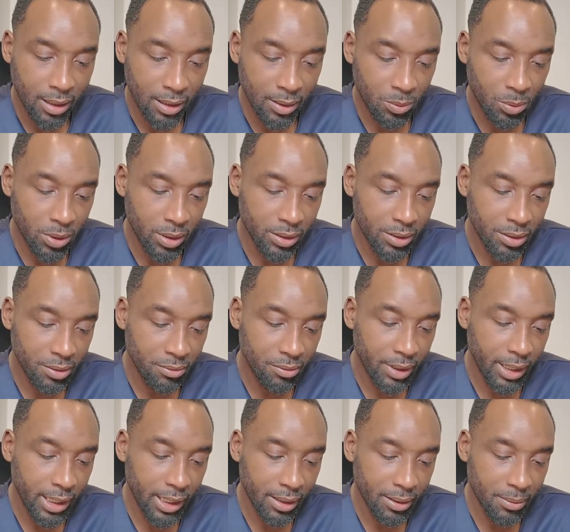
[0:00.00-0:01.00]
What's the
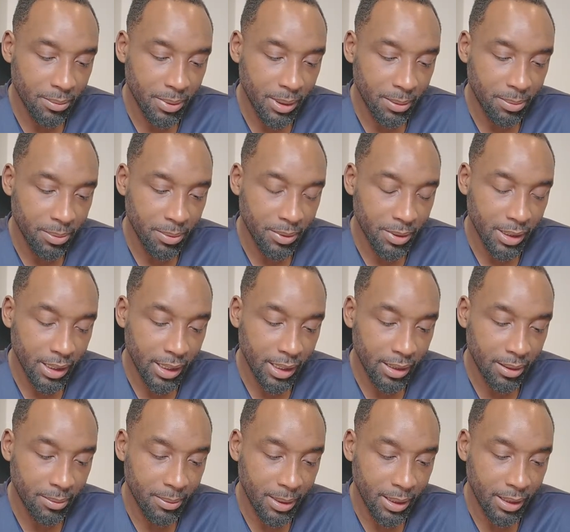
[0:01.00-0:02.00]
rating people
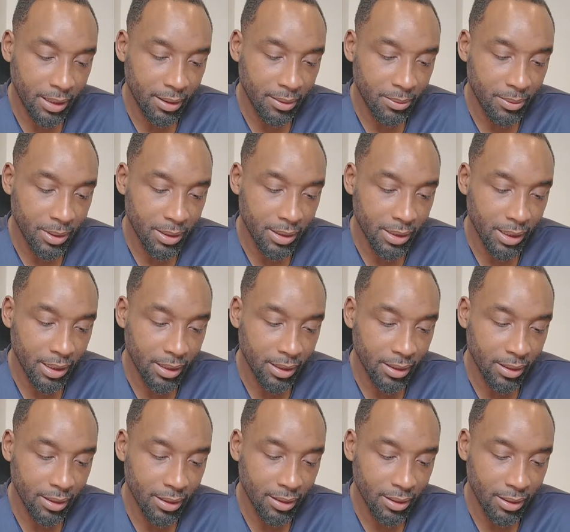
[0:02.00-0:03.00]
saying about it? 1
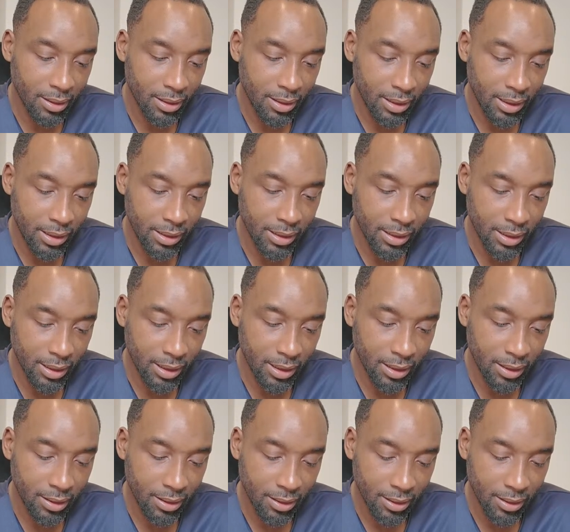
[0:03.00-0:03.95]
second. Let's see.